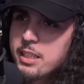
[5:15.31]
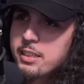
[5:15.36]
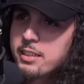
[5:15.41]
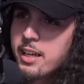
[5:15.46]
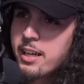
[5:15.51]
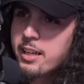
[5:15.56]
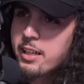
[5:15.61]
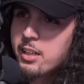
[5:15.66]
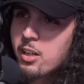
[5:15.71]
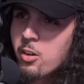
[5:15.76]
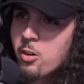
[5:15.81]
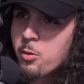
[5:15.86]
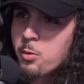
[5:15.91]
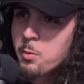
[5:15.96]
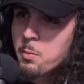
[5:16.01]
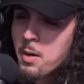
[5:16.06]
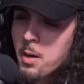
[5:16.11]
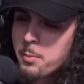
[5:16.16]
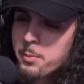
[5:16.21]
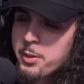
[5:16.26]
that oh
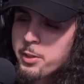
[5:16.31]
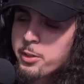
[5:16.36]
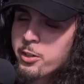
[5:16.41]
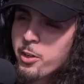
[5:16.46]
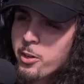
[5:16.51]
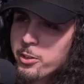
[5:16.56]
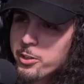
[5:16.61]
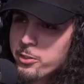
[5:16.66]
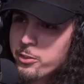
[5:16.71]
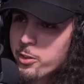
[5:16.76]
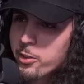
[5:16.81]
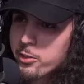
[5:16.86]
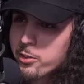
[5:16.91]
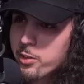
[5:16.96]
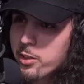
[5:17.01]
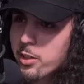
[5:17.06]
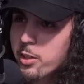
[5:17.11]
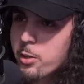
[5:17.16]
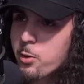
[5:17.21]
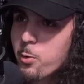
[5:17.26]
remember the girl you took
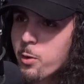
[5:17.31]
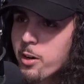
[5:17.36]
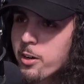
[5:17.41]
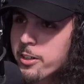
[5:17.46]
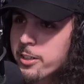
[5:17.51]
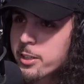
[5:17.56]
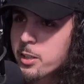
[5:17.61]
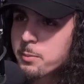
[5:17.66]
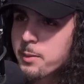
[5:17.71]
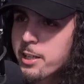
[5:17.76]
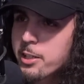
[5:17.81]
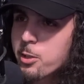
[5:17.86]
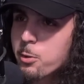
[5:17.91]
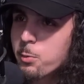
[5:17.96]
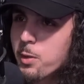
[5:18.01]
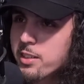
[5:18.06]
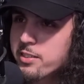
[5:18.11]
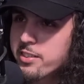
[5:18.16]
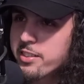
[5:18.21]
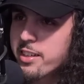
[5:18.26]
to the aquarium that you
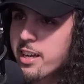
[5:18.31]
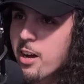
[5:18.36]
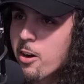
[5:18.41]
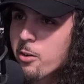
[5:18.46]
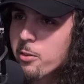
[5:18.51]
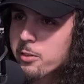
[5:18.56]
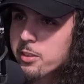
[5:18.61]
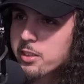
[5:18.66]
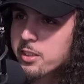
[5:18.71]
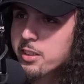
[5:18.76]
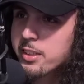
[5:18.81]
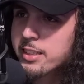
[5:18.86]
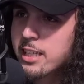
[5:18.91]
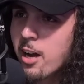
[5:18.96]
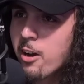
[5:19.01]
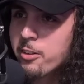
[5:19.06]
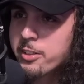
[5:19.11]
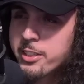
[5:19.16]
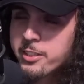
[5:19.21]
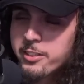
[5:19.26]
rented out
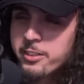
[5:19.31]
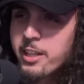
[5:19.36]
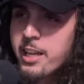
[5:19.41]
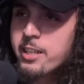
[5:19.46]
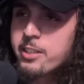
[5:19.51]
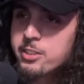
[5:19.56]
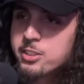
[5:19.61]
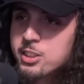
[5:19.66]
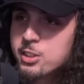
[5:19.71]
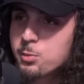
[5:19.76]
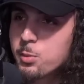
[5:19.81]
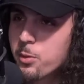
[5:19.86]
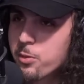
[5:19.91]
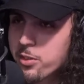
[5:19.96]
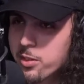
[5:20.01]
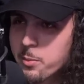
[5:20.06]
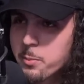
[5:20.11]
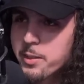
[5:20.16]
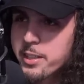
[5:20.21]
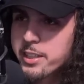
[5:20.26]
now a year later, she's with
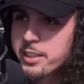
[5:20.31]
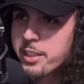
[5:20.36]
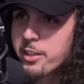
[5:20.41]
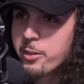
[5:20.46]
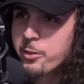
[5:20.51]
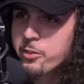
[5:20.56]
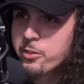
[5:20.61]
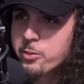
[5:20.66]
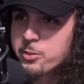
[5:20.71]
somebody else.